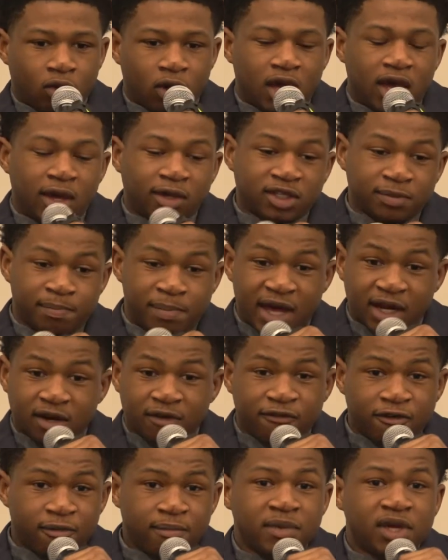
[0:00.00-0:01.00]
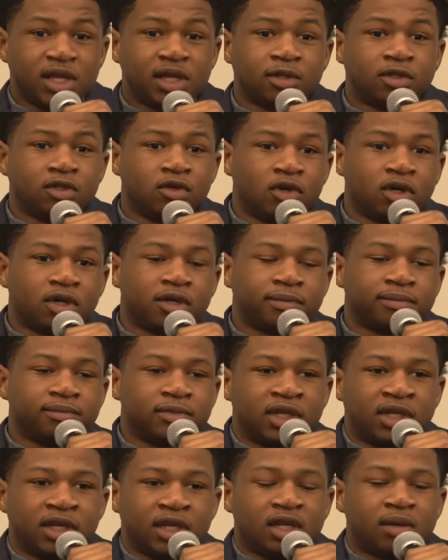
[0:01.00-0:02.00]
It's better for me to do it
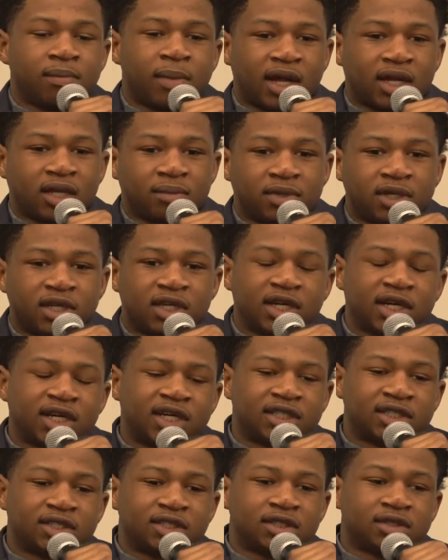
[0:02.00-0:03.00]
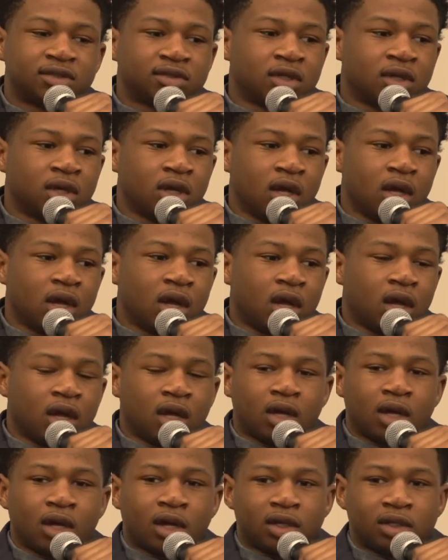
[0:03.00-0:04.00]
than anybody because
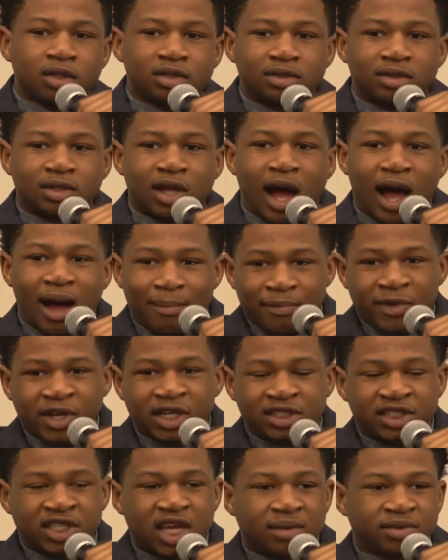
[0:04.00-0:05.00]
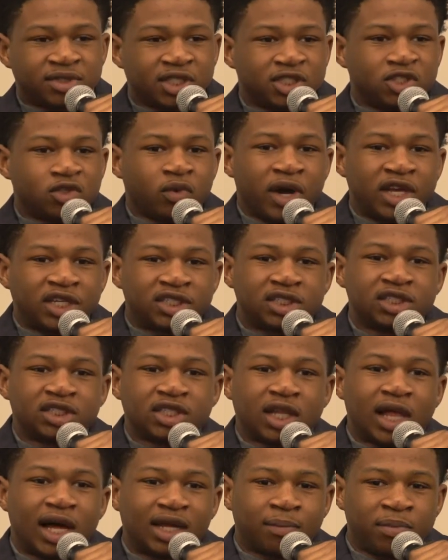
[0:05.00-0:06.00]
I'm in the same situation as a
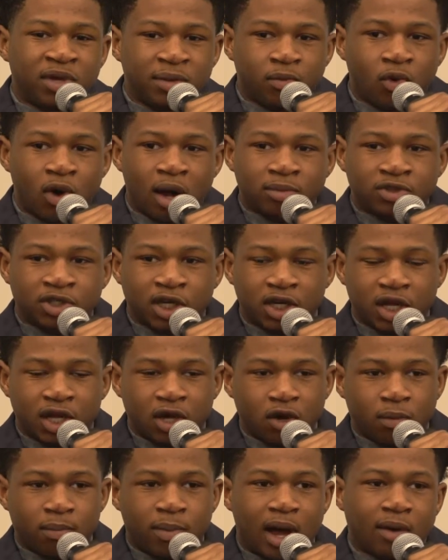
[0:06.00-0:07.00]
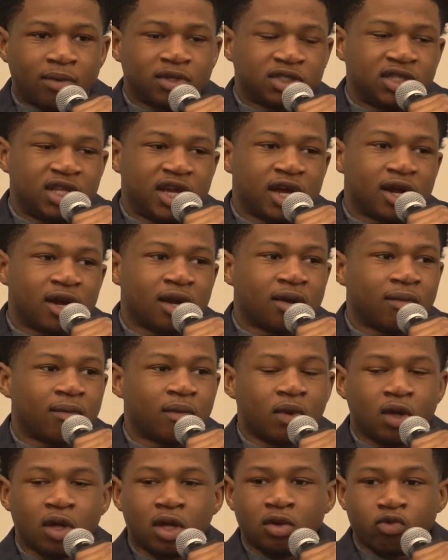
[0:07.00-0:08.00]
lot of people I'm trying to help. I was there
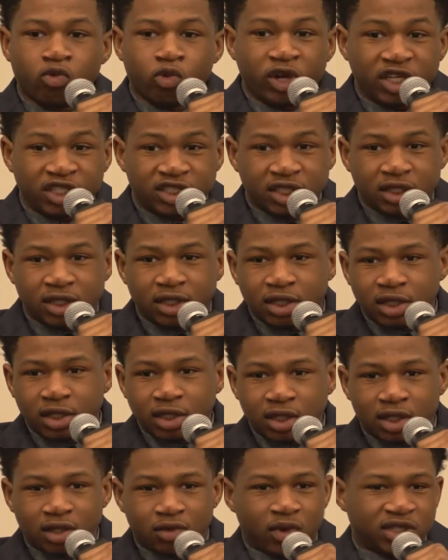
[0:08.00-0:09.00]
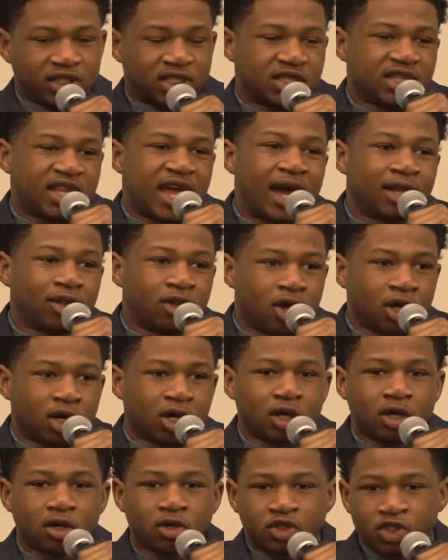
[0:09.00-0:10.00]
recently. It wasn't that long
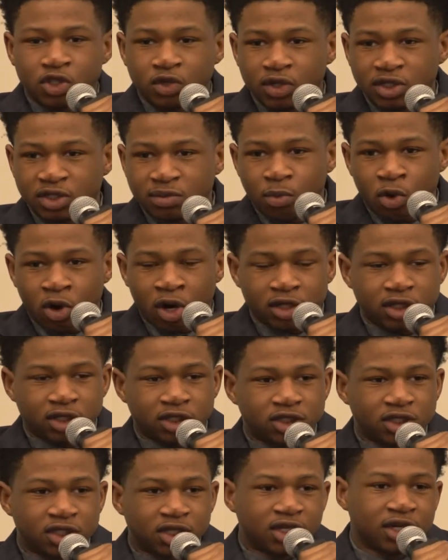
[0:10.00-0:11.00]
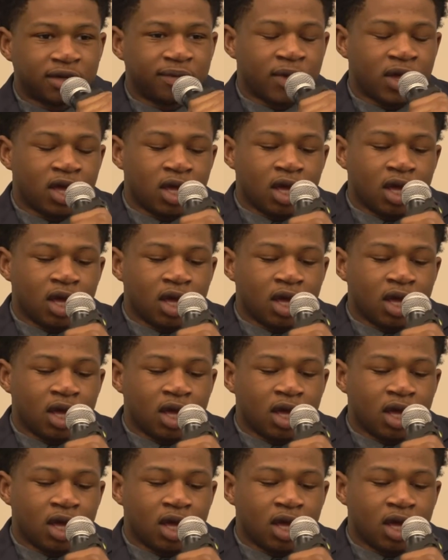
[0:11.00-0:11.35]
ago, so it's more understood.